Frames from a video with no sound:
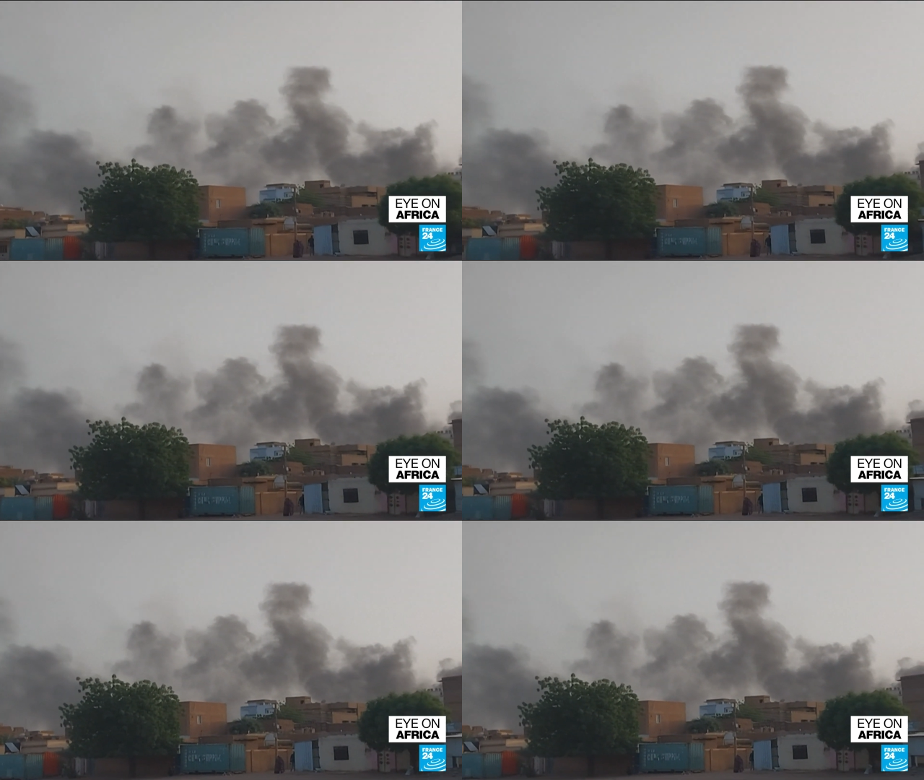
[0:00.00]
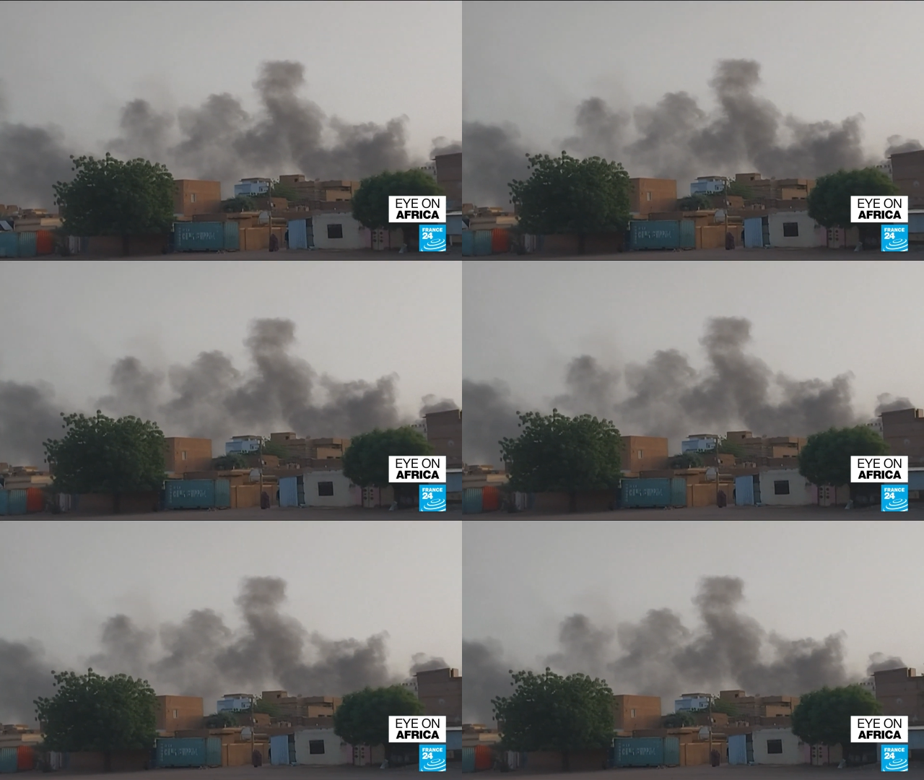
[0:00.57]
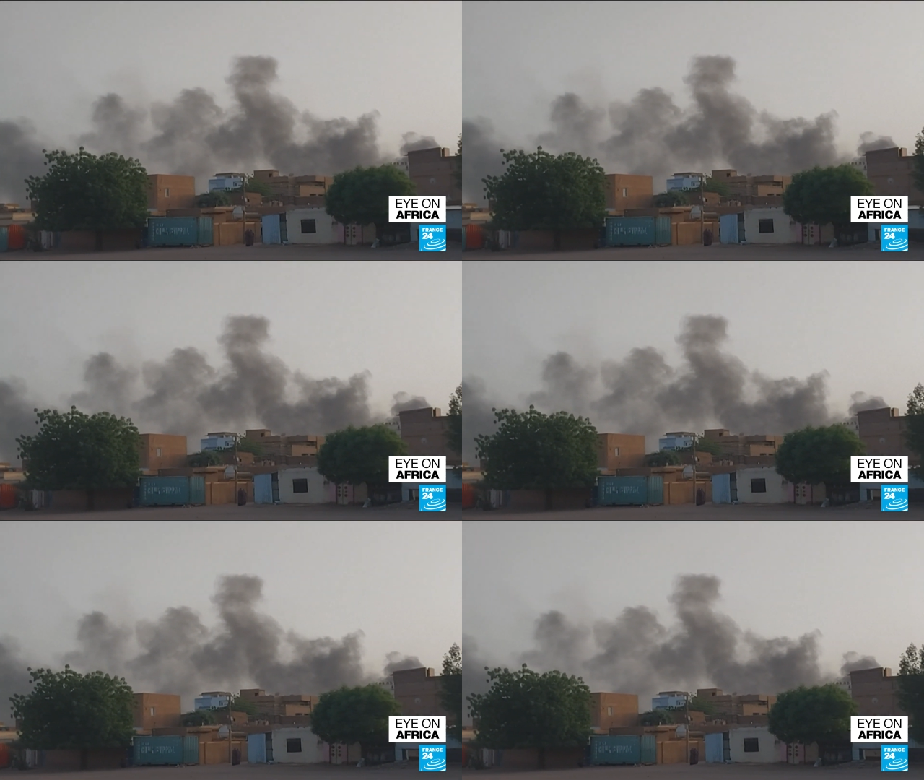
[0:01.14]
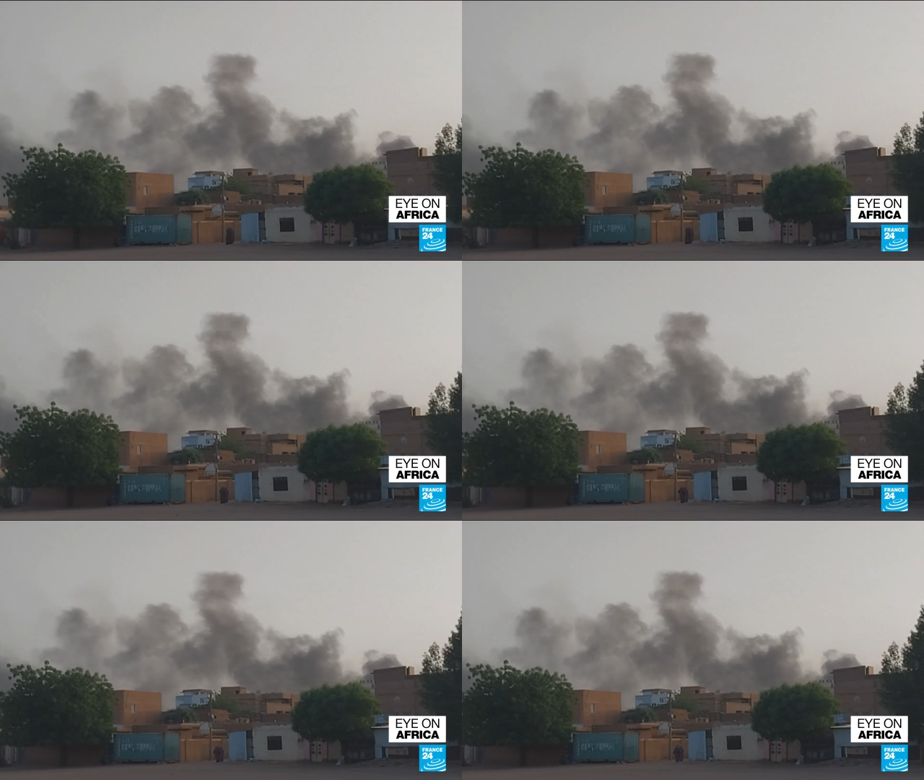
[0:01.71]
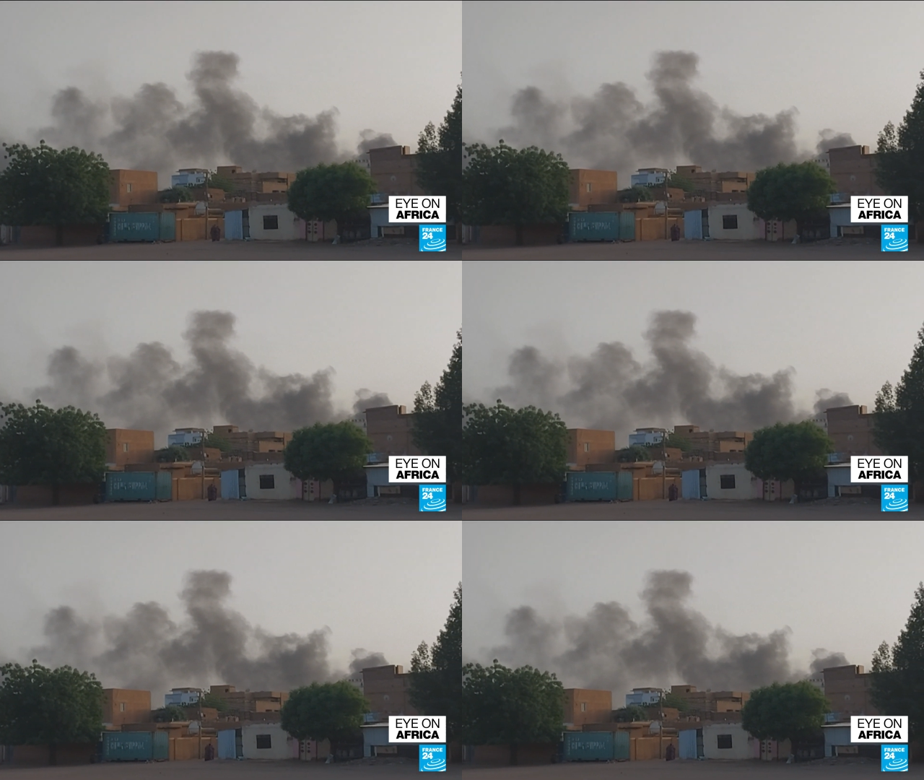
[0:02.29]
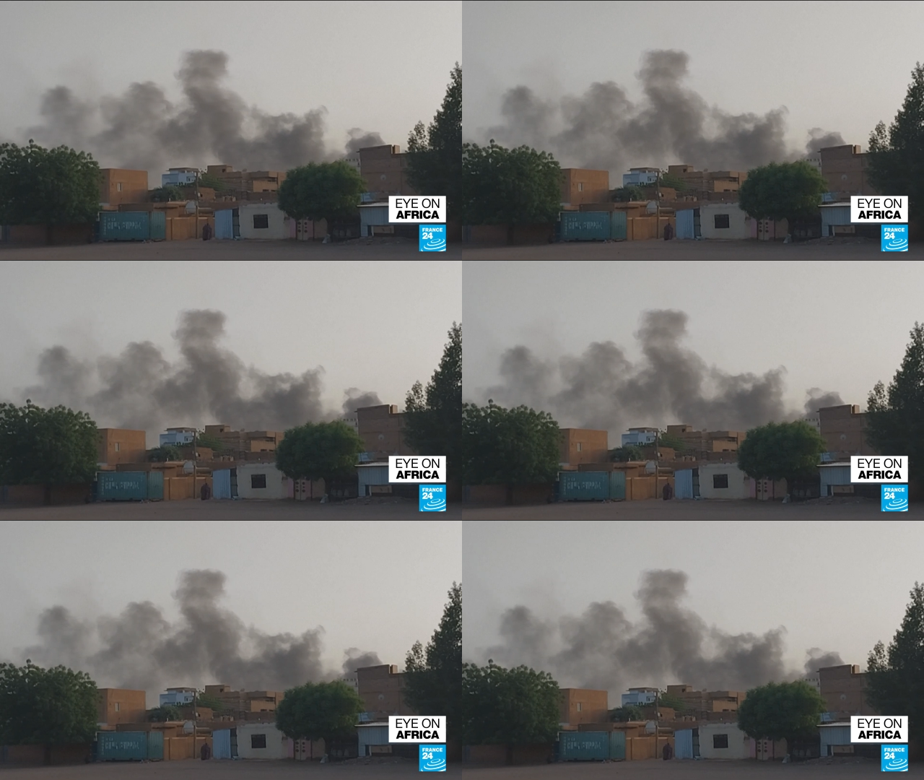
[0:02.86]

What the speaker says: No face is visible, so there are no lips to read.